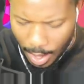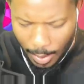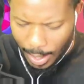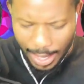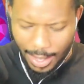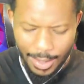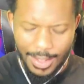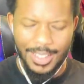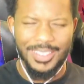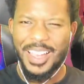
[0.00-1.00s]
Like,
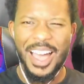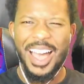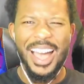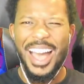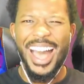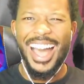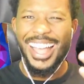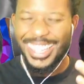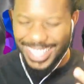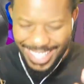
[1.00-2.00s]

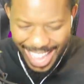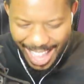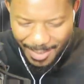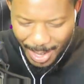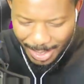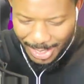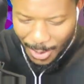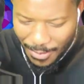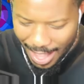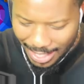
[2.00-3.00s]
the time goes so
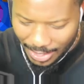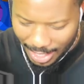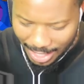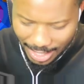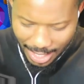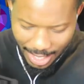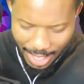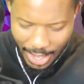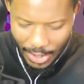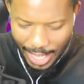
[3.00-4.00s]
fast in this.
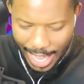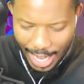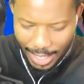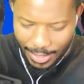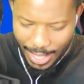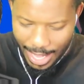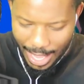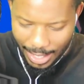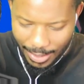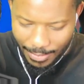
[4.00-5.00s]
Oh, they got it. They got
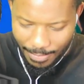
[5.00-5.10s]
it.